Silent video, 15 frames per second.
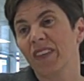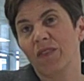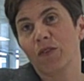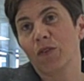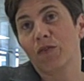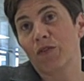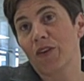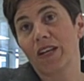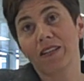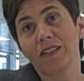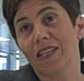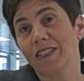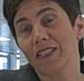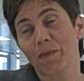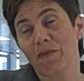if your friend
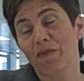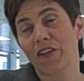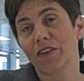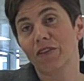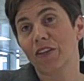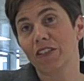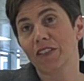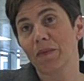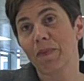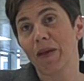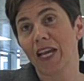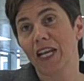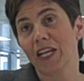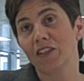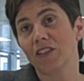sets up a fundraising
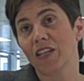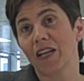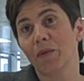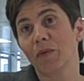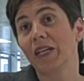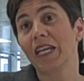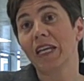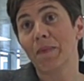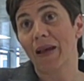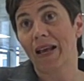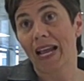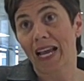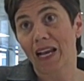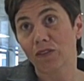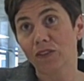page, they will email
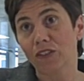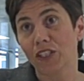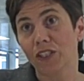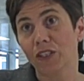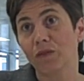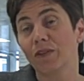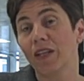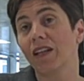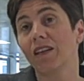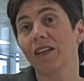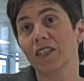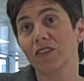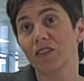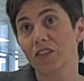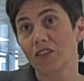it out to you, they'll
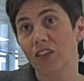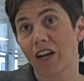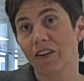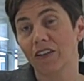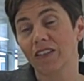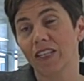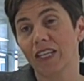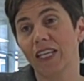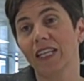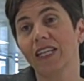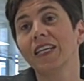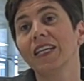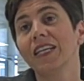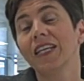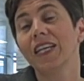link to the charity,
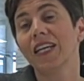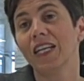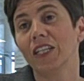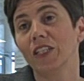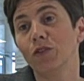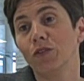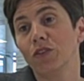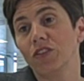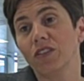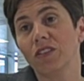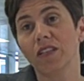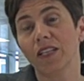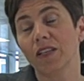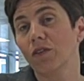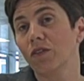and you can
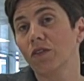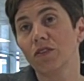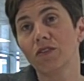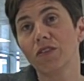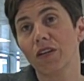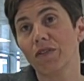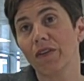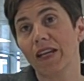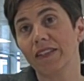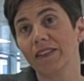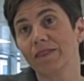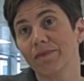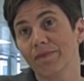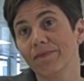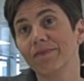just click on and
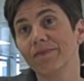donate.